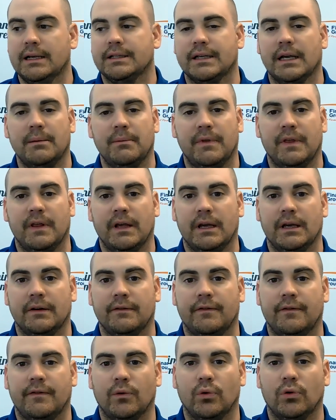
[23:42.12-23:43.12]
Same thing
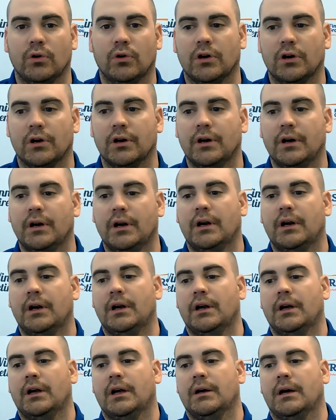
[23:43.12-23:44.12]
for
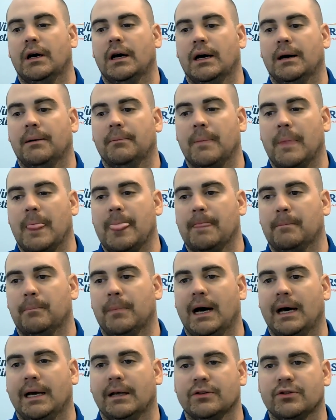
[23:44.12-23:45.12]

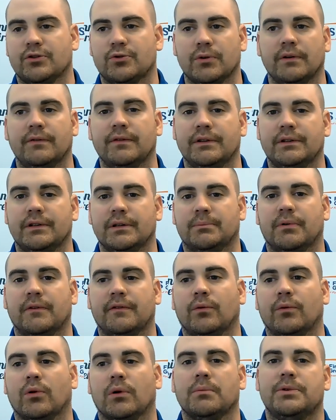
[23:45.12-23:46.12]
miles driven to
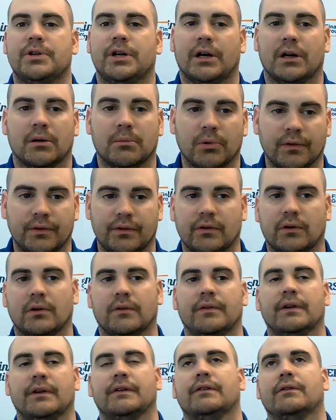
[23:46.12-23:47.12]
perform charitable
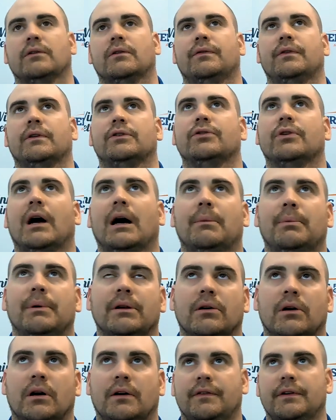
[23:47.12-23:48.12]
service. So if you're dropping
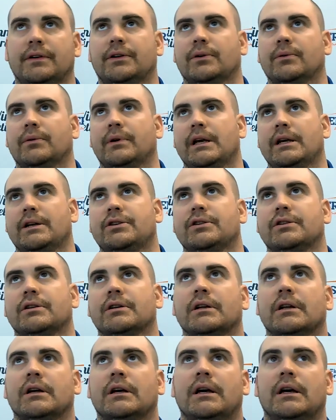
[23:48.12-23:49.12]
off a
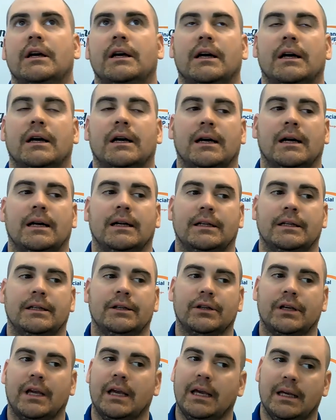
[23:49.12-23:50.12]
donation,
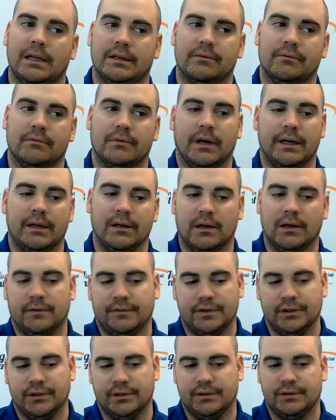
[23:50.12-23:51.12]
you can't write off
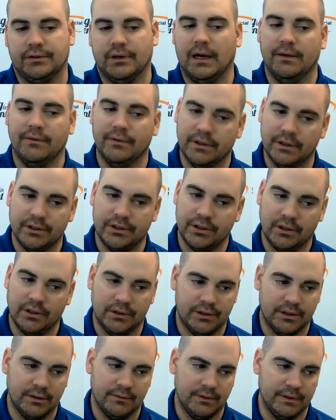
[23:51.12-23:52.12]
just driving to
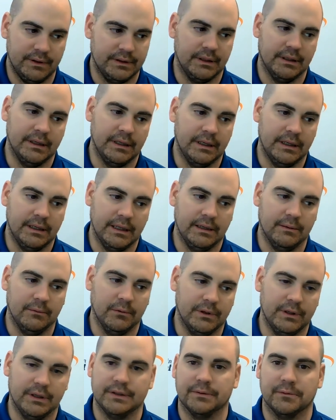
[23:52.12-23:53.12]
church every Sunday. That
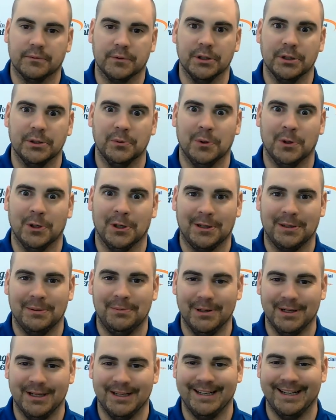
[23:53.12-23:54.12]
one doesn't really work.
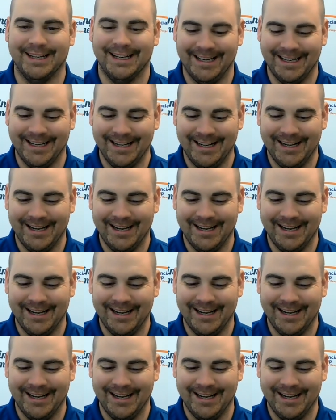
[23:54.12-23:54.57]
But